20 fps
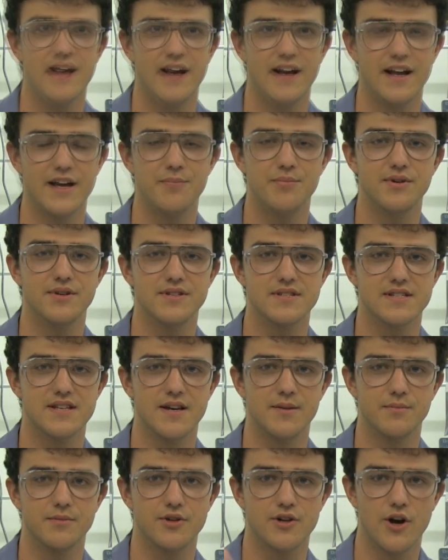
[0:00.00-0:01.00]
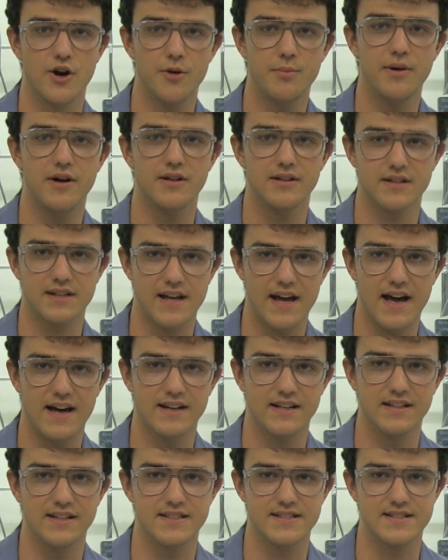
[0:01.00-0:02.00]
and I put some cobalt
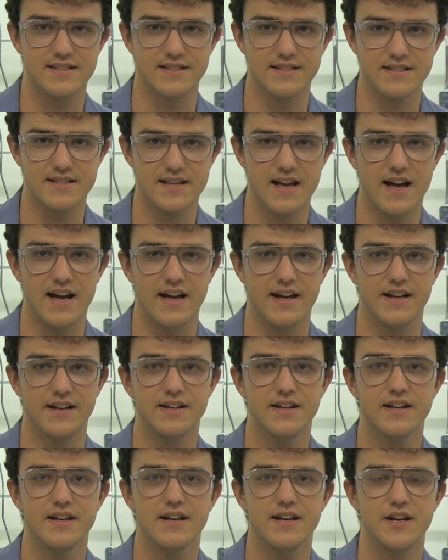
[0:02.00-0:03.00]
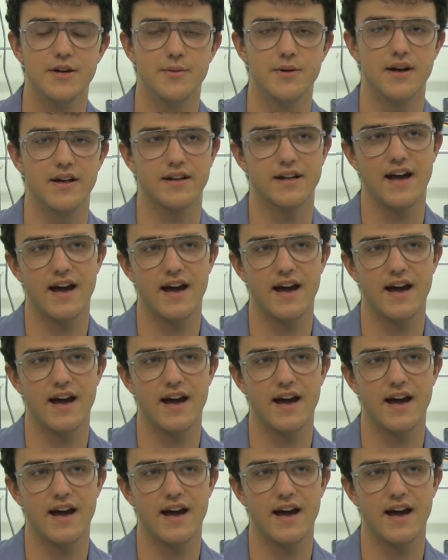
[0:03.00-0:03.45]
catalyst inside, a